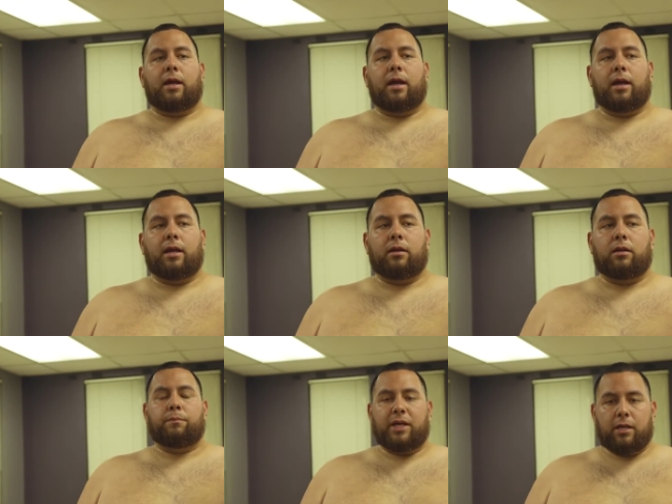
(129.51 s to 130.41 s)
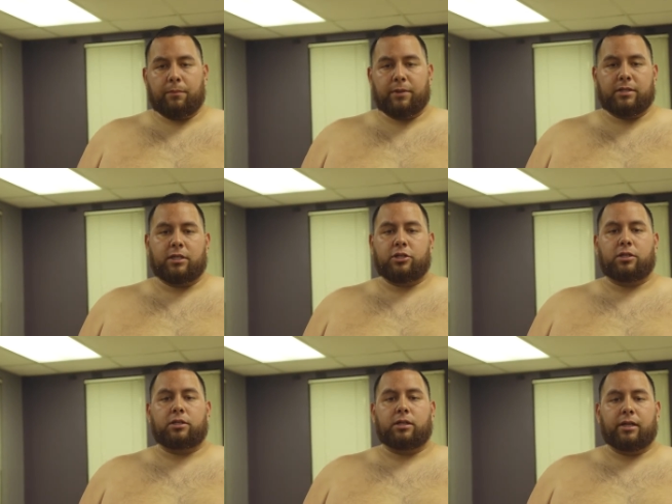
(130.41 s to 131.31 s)
and be in a
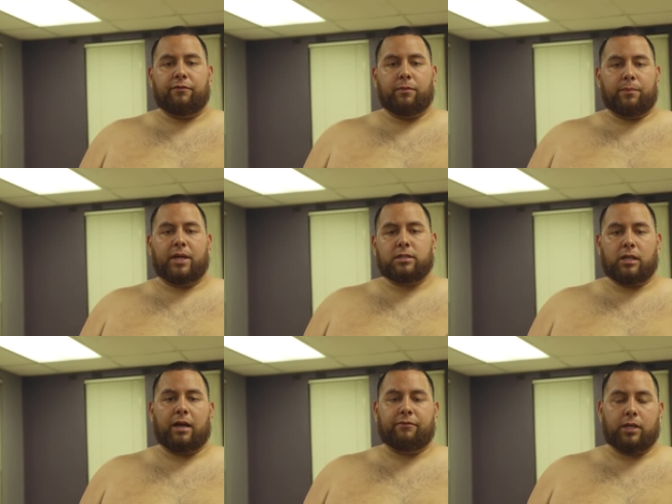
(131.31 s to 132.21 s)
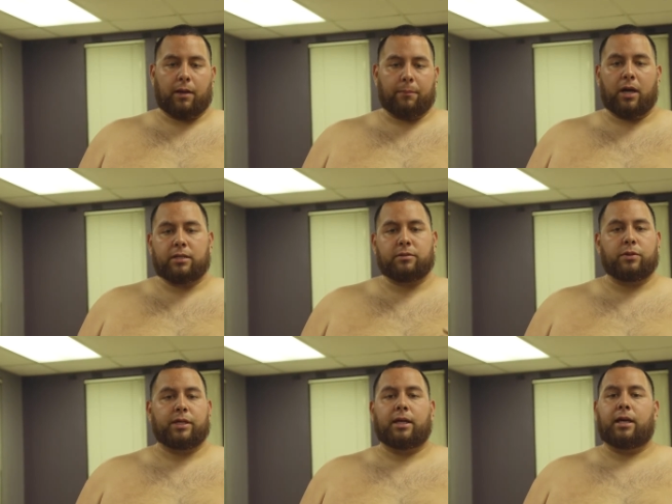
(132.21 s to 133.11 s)
position to live the best life that I
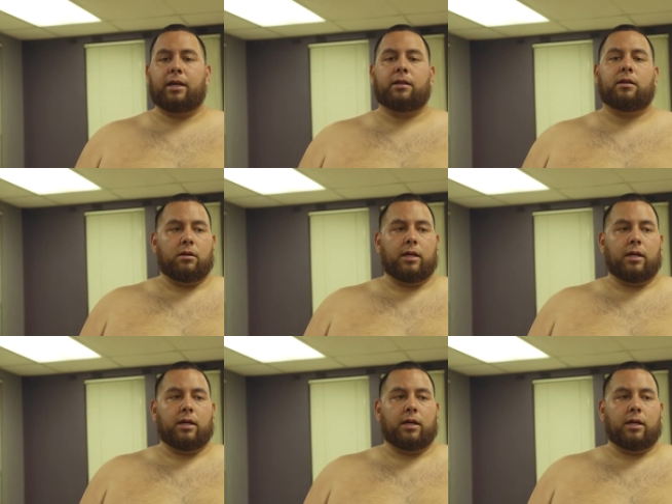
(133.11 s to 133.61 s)
possibly can